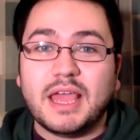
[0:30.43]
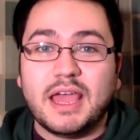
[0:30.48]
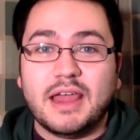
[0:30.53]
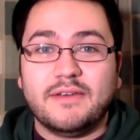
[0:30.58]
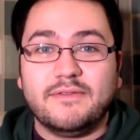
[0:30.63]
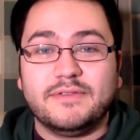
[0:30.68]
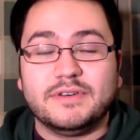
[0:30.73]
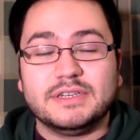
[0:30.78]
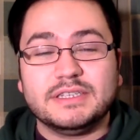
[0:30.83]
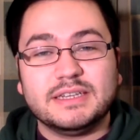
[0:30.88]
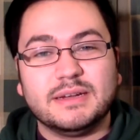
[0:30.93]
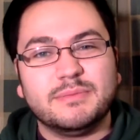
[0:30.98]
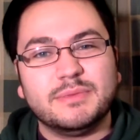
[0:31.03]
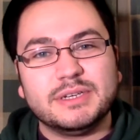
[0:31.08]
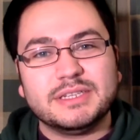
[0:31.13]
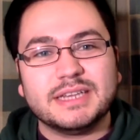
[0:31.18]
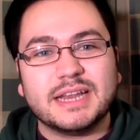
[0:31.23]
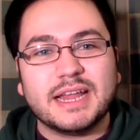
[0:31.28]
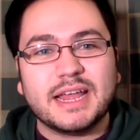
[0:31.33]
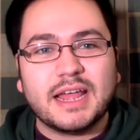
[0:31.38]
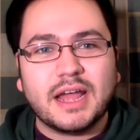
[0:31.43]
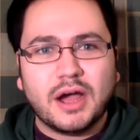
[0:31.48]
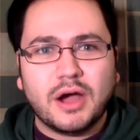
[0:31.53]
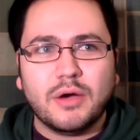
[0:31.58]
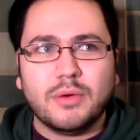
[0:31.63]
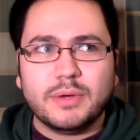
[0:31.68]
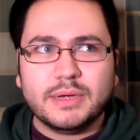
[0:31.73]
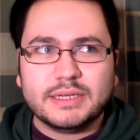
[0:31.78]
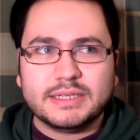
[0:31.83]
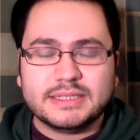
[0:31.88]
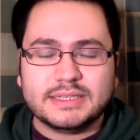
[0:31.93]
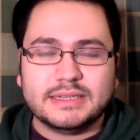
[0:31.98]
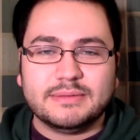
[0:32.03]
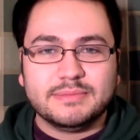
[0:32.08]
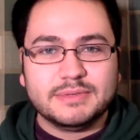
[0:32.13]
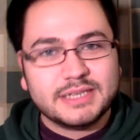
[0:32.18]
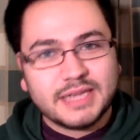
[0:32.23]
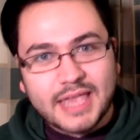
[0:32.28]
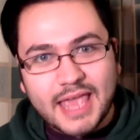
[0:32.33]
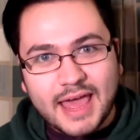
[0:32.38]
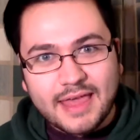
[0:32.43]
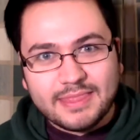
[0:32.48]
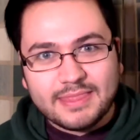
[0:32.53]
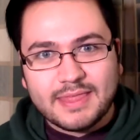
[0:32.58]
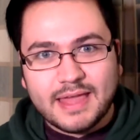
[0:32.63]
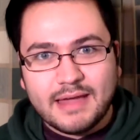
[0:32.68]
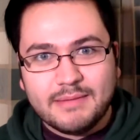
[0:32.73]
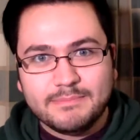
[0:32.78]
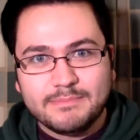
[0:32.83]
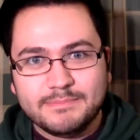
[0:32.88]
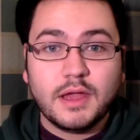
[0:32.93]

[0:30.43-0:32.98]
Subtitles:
and for some reason I always seem to get them.